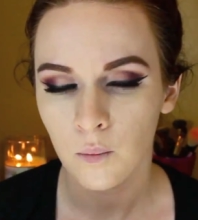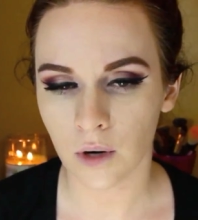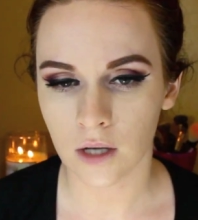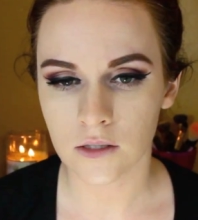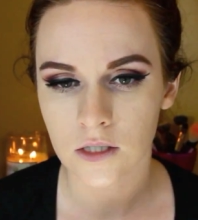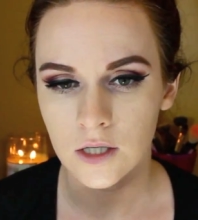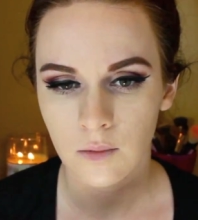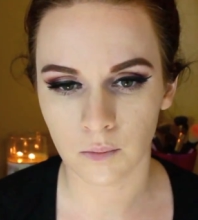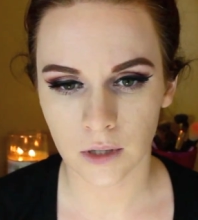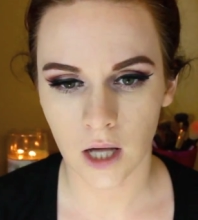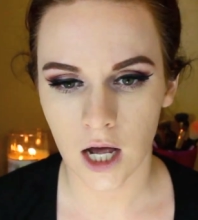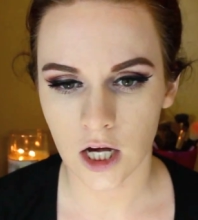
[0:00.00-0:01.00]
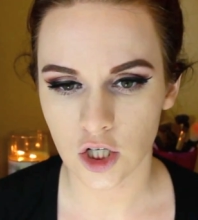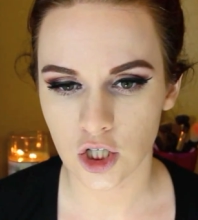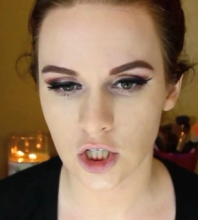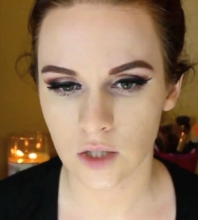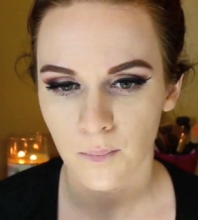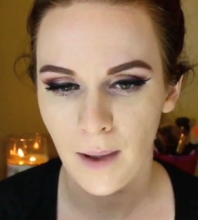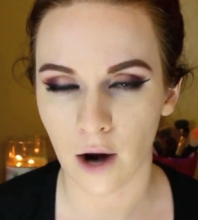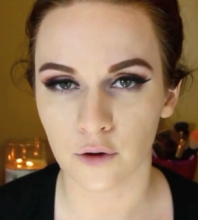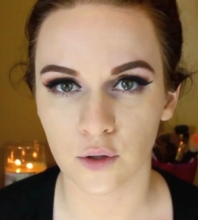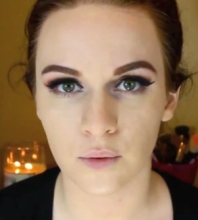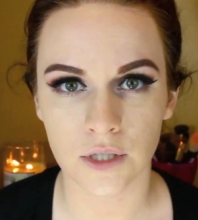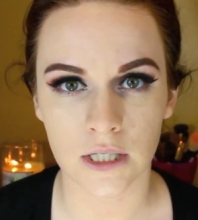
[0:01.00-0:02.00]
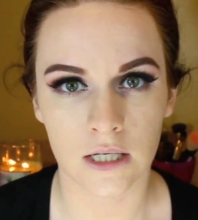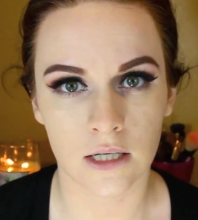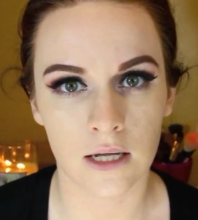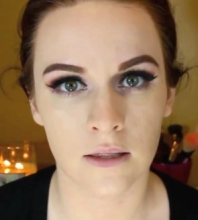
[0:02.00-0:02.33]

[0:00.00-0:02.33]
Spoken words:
bronzer and blush powder routine,